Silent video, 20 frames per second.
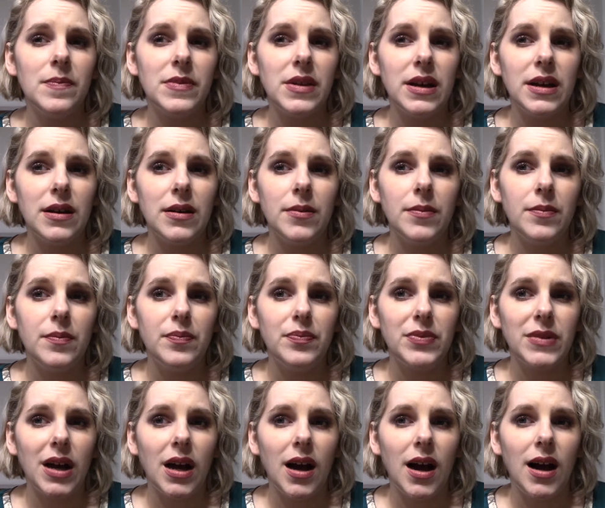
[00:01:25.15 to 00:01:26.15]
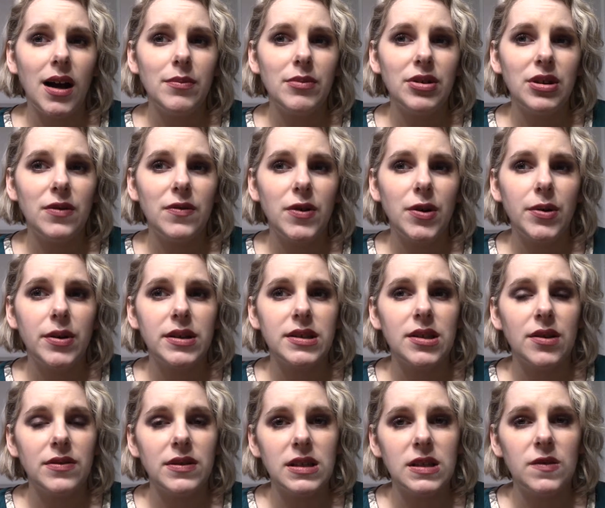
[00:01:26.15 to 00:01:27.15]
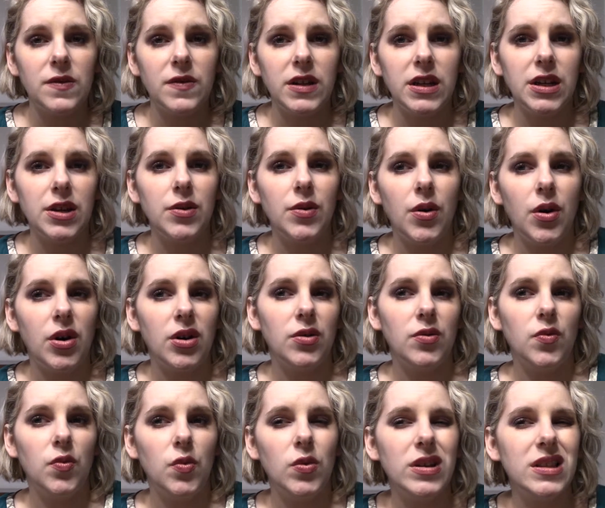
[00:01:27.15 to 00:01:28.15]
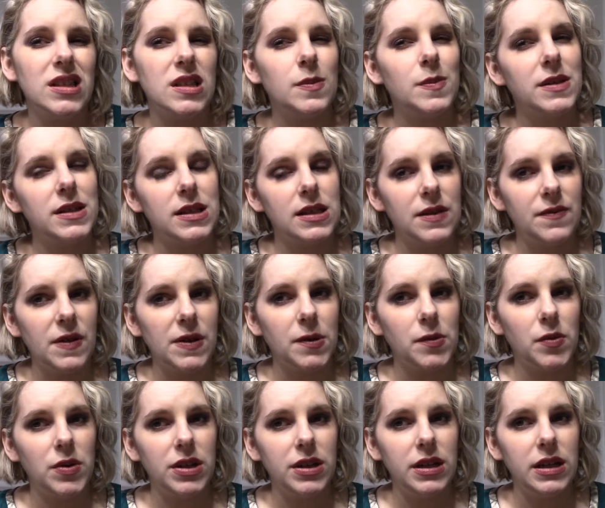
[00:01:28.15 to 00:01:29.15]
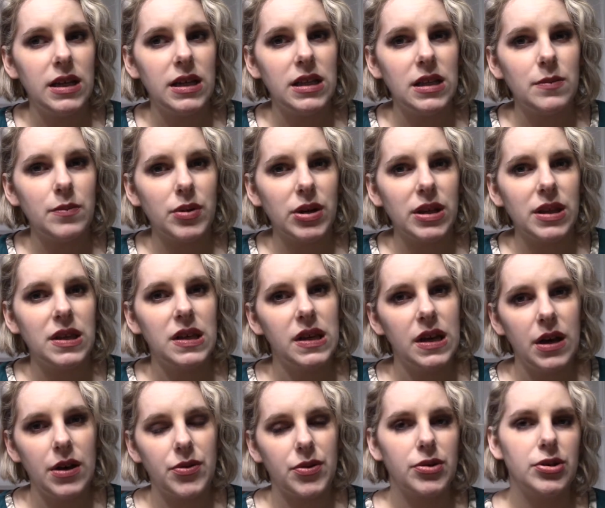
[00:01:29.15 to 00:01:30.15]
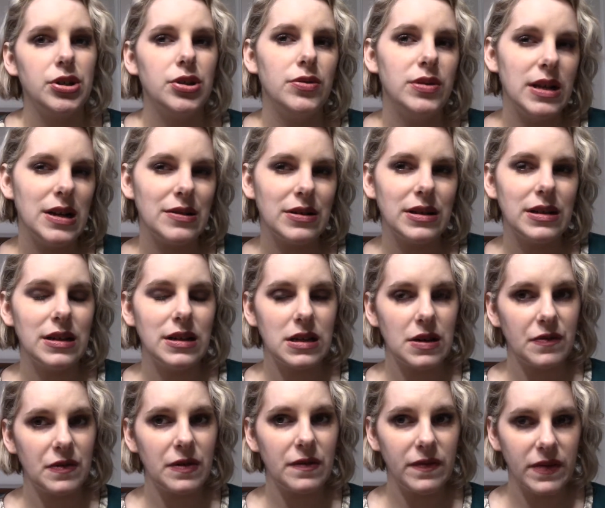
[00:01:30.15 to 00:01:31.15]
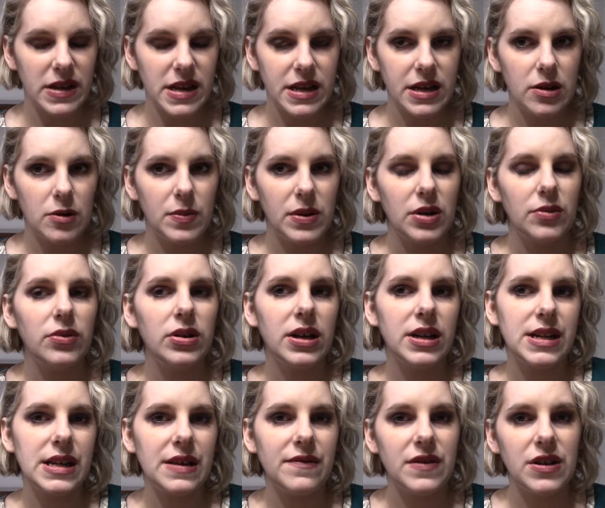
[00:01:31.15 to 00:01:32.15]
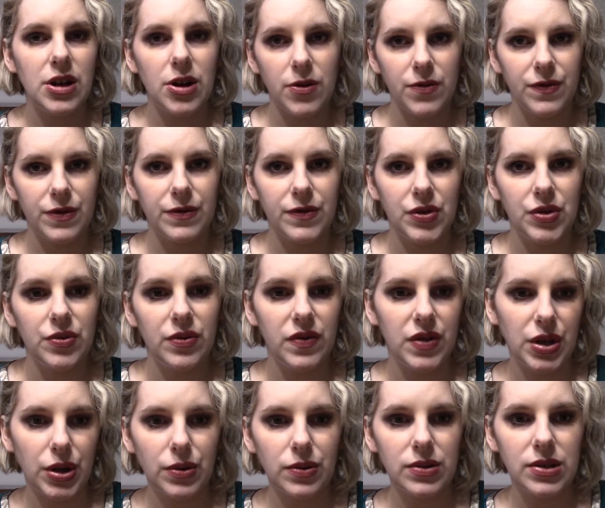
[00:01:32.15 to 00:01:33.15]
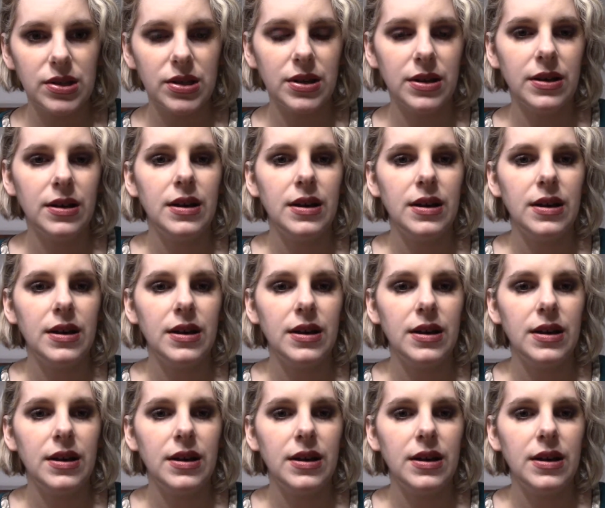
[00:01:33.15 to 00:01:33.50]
I'm going to focus on this video on one specific one and then break the other two down in a different video, but I will kind of give an overview of those.